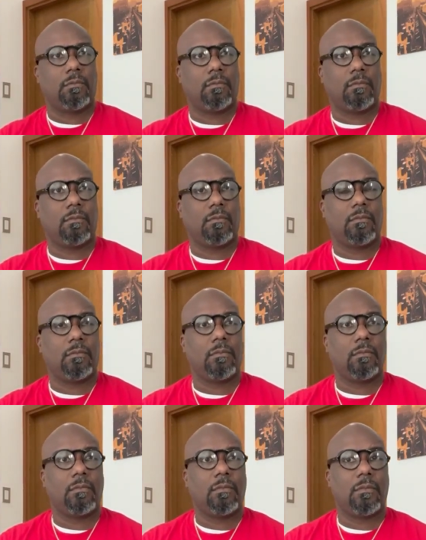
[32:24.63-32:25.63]

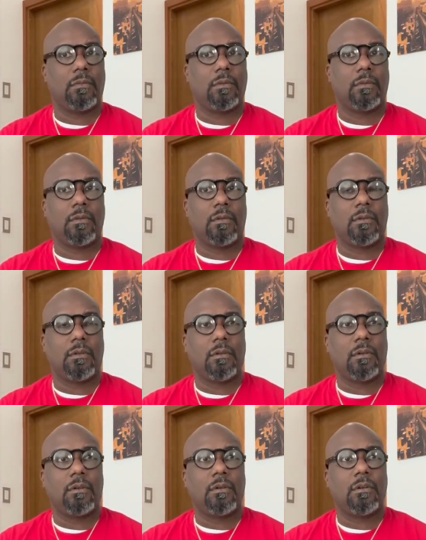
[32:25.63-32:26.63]

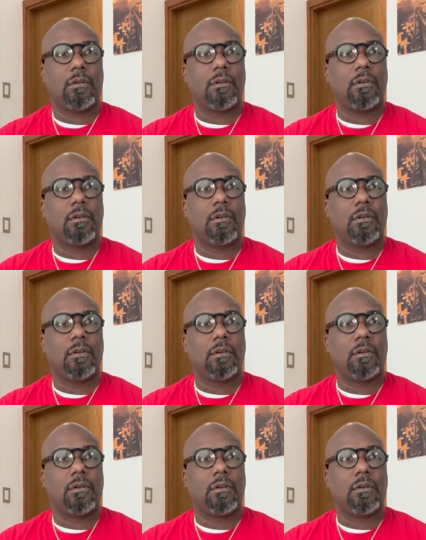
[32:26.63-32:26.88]
(silence)